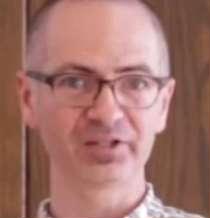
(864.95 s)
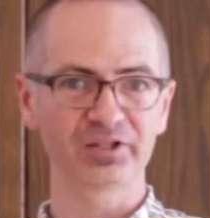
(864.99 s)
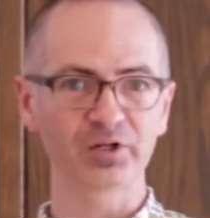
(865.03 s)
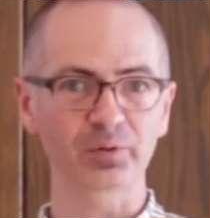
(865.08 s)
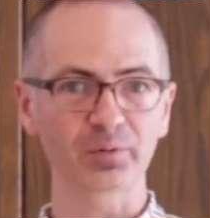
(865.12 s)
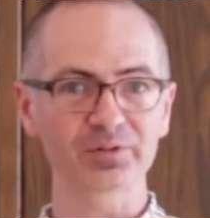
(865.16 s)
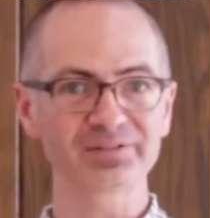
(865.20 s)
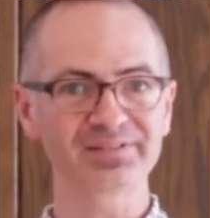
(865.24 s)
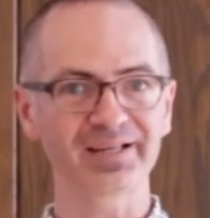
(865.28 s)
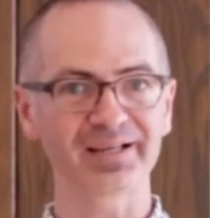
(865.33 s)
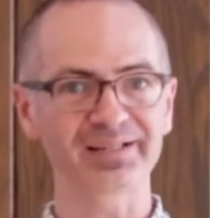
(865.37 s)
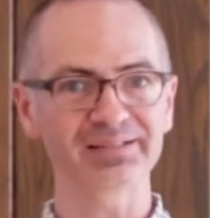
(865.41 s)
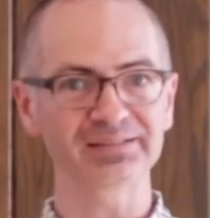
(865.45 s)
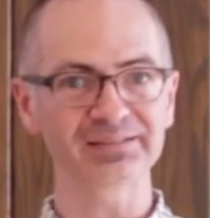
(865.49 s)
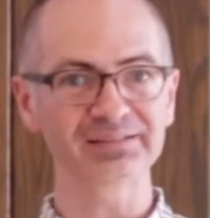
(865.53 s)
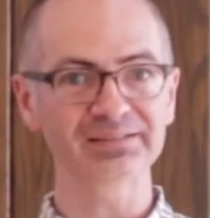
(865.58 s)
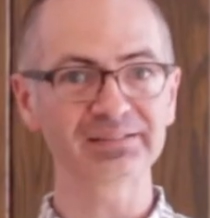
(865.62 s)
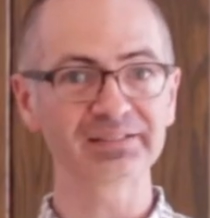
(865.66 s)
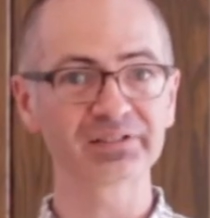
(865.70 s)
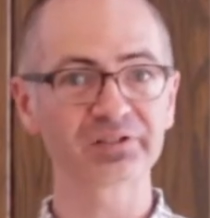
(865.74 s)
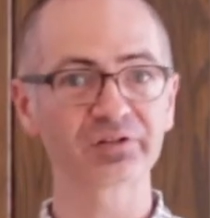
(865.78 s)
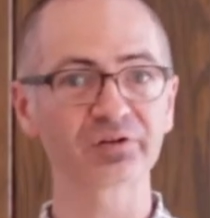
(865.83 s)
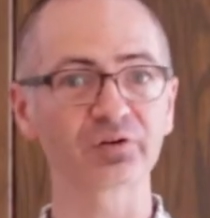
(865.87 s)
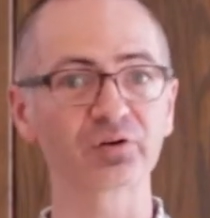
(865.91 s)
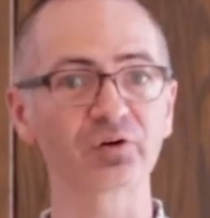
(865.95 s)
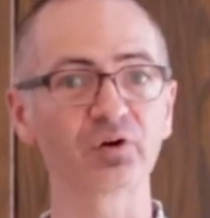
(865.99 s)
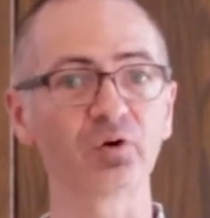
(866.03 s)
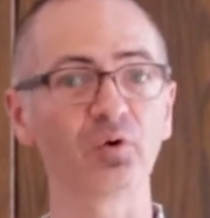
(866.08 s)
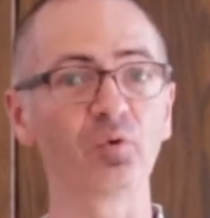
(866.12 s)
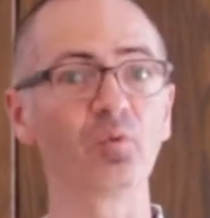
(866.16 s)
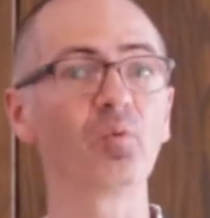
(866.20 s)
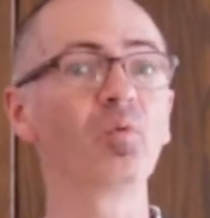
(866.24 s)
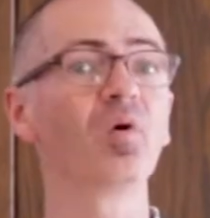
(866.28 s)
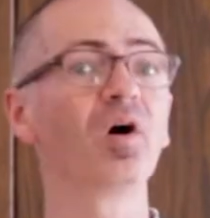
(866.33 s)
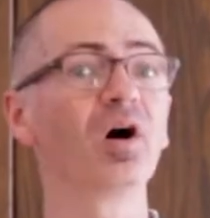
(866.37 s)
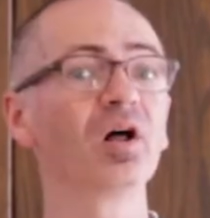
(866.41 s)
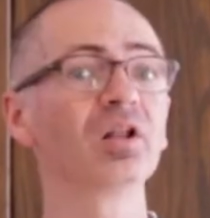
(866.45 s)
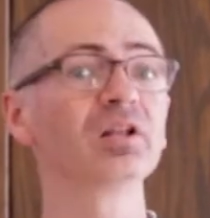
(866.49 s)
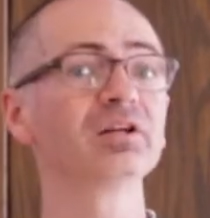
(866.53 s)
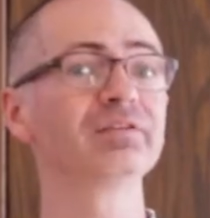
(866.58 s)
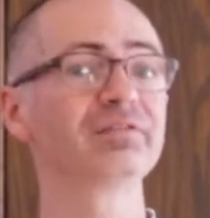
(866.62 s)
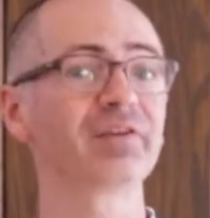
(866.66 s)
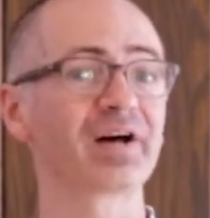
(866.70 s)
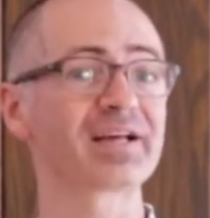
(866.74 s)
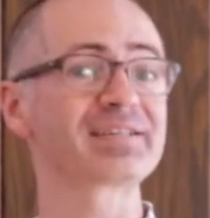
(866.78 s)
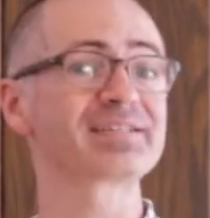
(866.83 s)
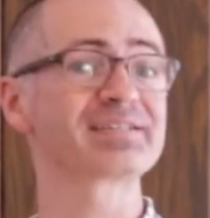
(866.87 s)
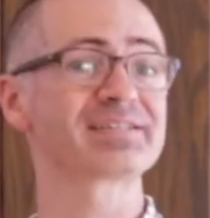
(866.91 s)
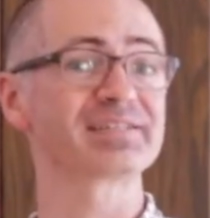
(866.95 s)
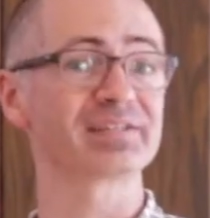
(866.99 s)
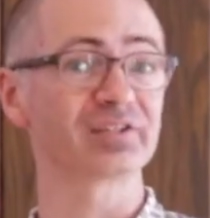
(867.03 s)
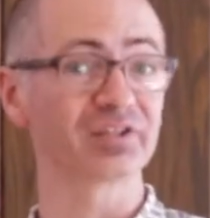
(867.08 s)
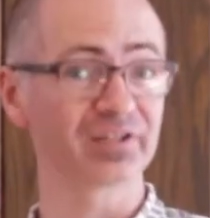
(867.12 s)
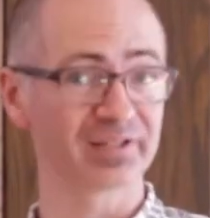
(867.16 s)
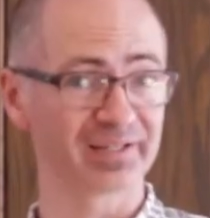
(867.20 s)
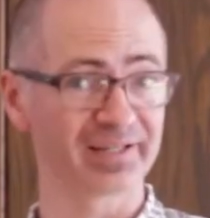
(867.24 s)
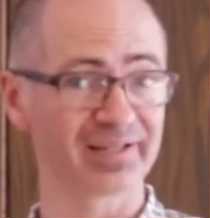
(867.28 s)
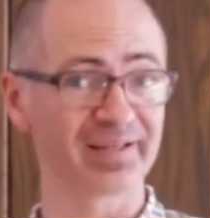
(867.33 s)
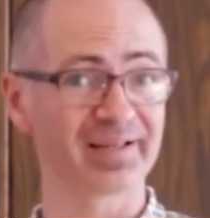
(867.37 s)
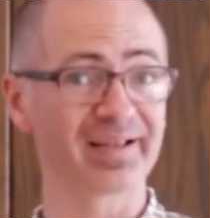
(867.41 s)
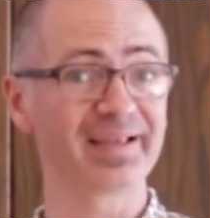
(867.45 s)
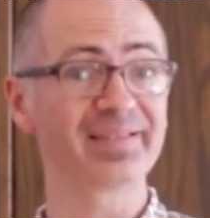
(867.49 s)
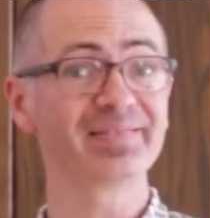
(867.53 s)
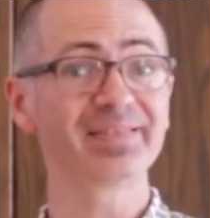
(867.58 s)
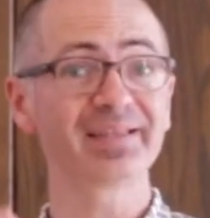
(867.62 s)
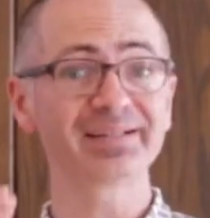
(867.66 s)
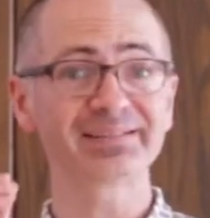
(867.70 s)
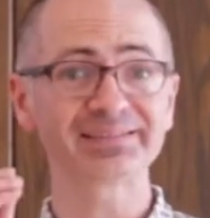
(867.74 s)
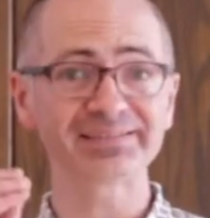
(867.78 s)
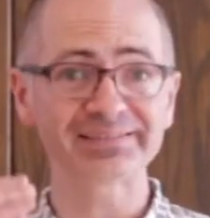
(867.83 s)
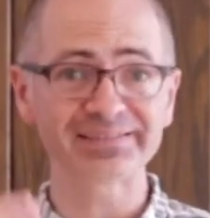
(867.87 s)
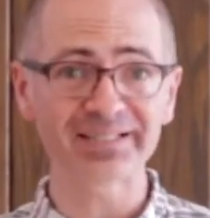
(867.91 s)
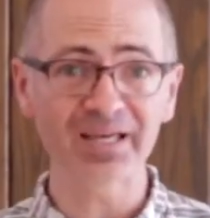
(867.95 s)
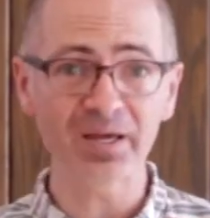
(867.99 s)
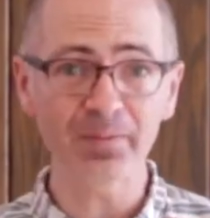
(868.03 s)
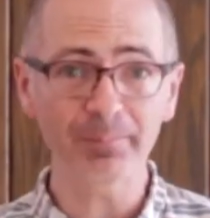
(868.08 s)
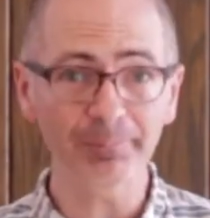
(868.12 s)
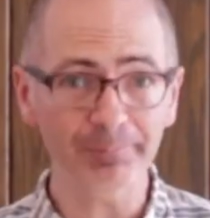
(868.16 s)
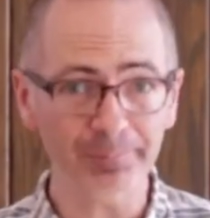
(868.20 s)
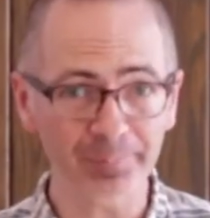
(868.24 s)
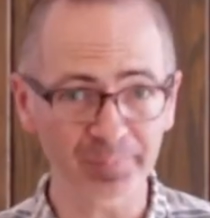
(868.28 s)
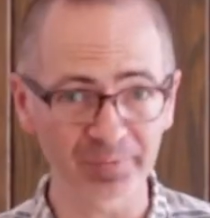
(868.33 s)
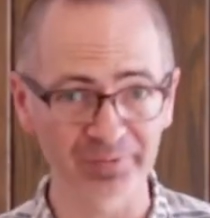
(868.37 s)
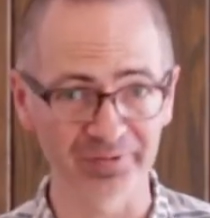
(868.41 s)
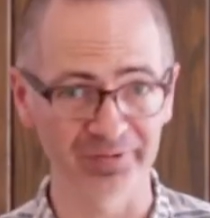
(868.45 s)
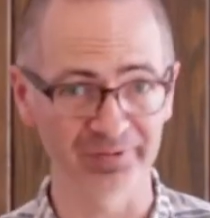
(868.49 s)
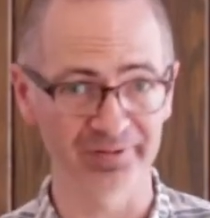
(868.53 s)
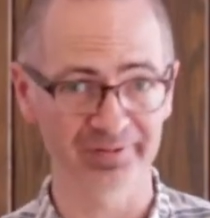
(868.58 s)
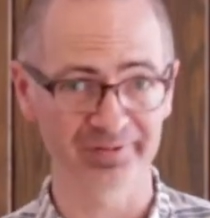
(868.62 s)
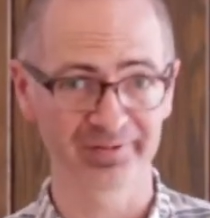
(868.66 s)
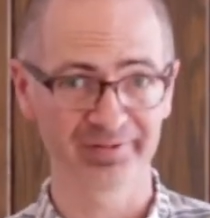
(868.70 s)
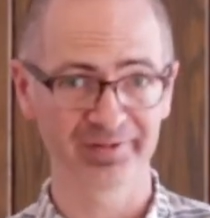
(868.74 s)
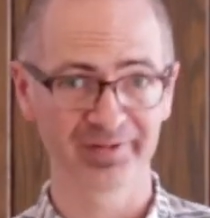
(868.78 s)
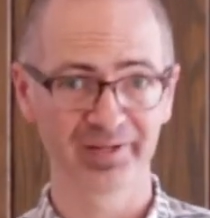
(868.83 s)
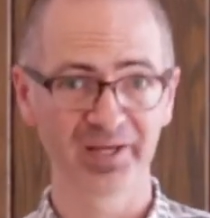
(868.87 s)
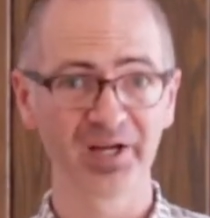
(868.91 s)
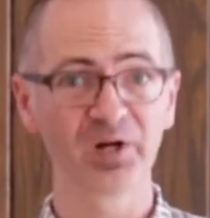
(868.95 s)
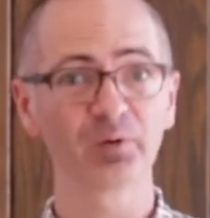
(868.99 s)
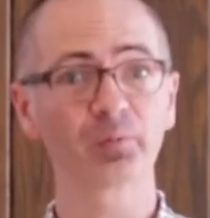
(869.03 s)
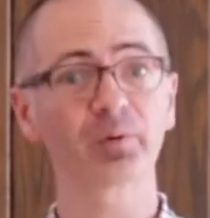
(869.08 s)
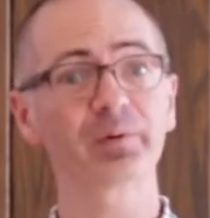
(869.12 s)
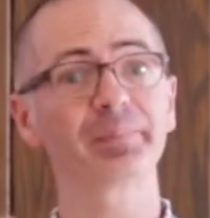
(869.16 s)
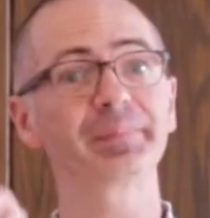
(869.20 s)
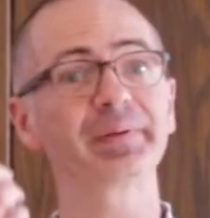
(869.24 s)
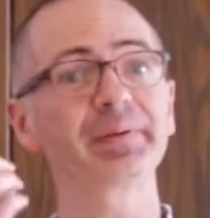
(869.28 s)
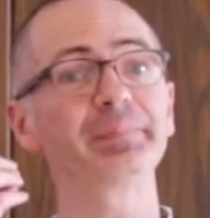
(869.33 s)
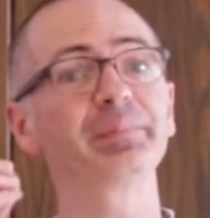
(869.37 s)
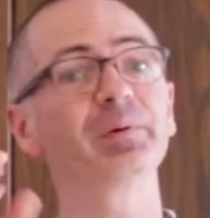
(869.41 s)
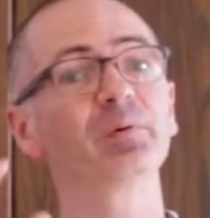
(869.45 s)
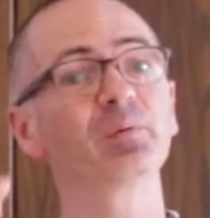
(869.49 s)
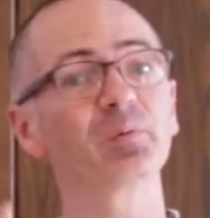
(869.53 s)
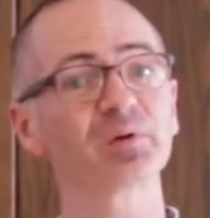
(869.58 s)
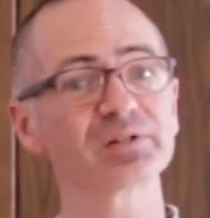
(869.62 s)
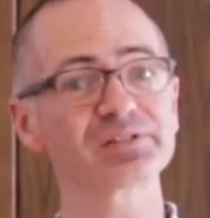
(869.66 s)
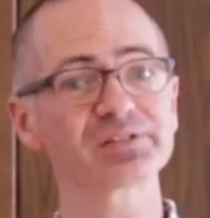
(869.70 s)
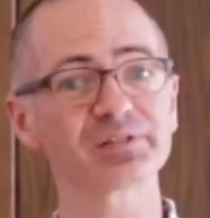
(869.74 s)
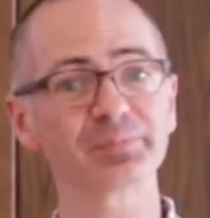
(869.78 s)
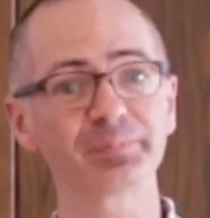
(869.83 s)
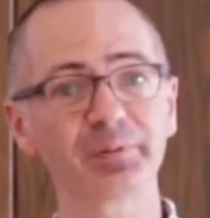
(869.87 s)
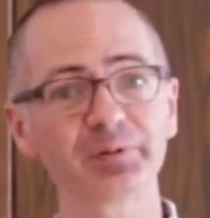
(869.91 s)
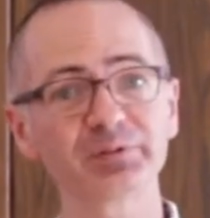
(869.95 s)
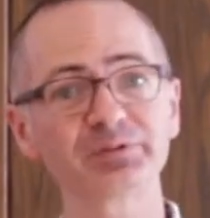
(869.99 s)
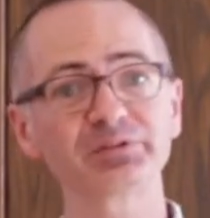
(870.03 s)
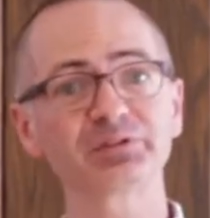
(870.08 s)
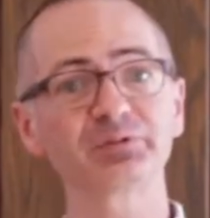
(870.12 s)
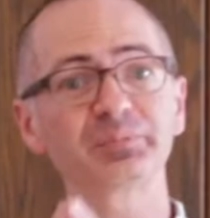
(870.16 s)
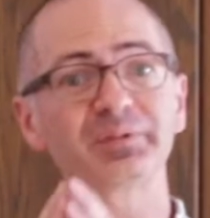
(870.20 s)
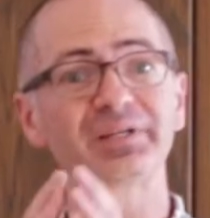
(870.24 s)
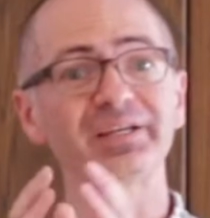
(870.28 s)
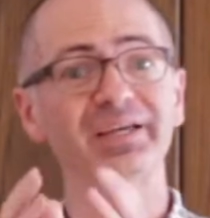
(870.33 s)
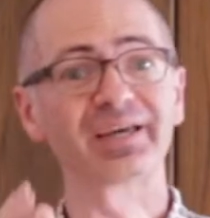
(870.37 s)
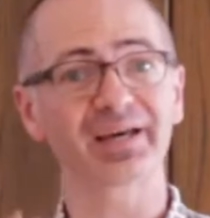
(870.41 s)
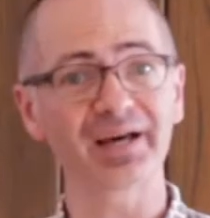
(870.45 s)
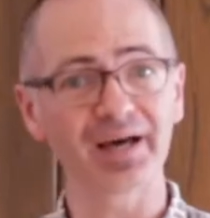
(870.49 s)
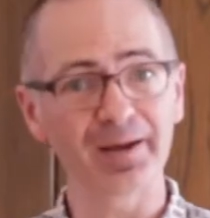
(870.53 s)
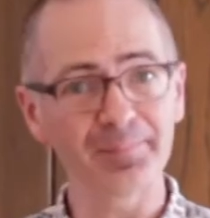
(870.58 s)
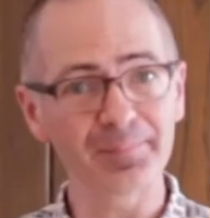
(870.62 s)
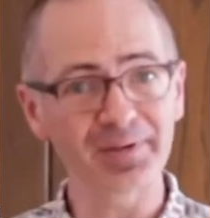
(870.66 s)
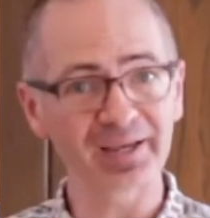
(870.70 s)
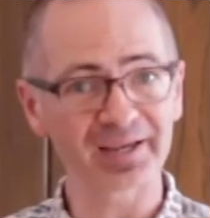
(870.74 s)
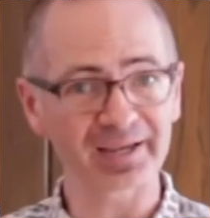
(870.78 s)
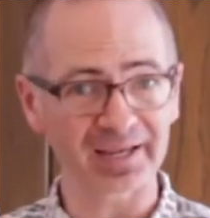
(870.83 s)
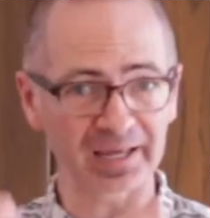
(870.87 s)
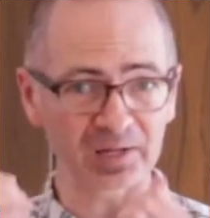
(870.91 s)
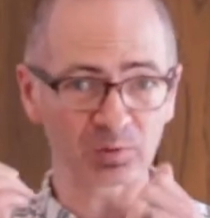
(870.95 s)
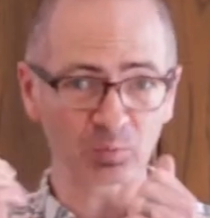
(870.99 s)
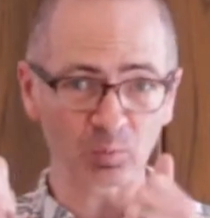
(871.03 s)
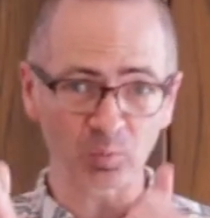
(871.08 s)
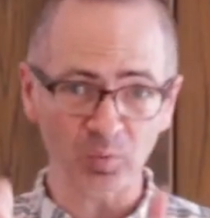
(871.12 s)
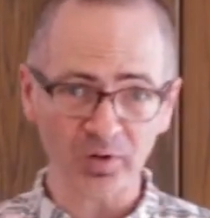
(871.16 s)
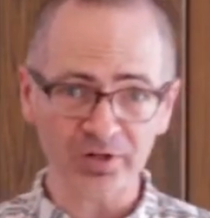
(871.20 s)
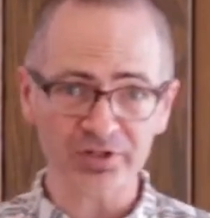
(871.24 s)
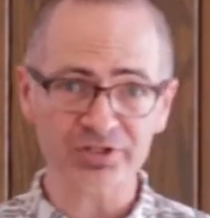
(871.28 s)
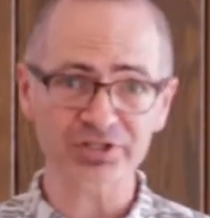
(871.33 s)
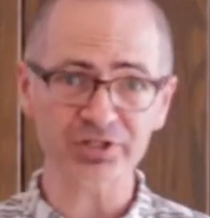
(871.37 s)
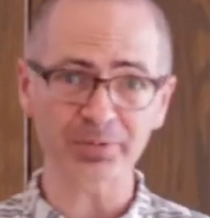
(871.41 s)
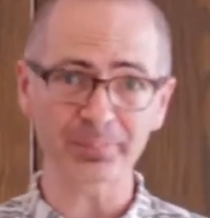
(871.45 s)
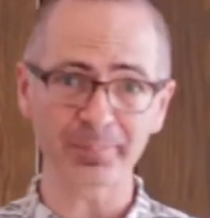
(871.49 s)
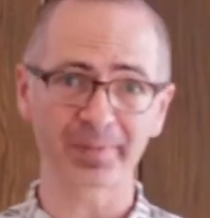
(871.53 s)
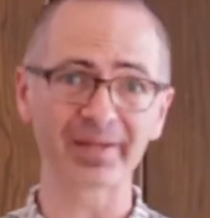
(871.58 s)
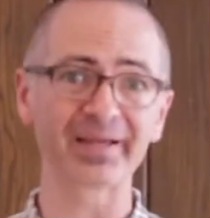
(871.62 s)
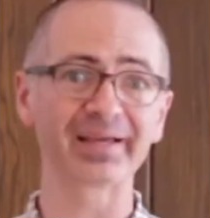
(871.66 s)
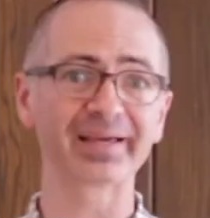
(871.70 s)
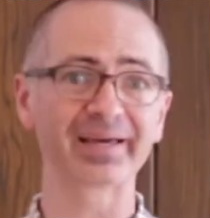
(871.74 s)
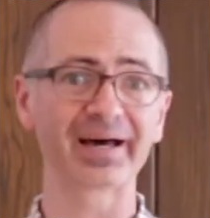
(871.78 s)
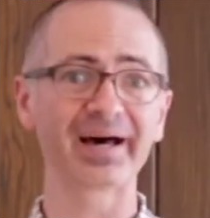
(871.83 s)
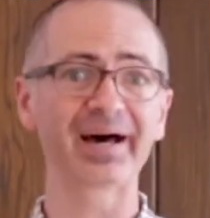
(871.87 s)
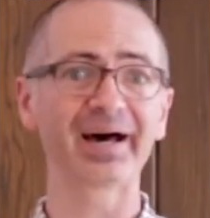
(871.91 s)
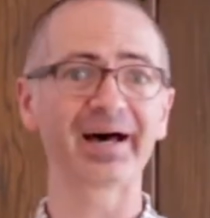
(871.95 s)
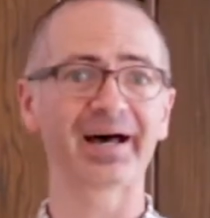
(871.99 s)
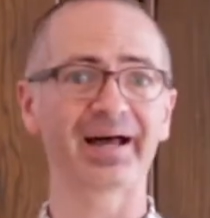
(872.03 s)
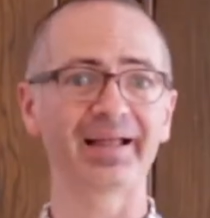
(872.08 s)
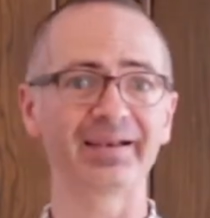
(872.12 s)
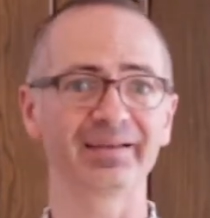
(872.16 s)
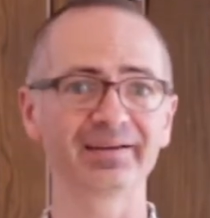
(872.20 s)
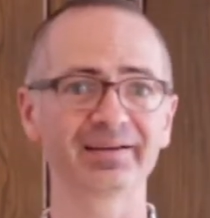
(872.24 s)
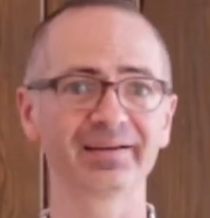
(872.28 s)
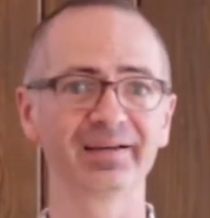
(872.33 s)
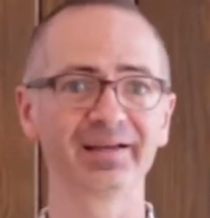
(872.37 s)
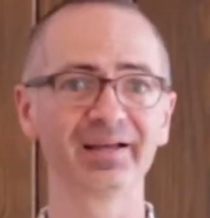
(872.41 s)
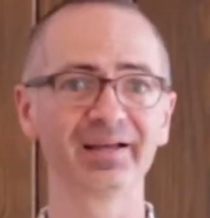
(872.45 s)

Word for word: There was a literal wall of hostility in the temple where people were supposed to be coming and worshiping God.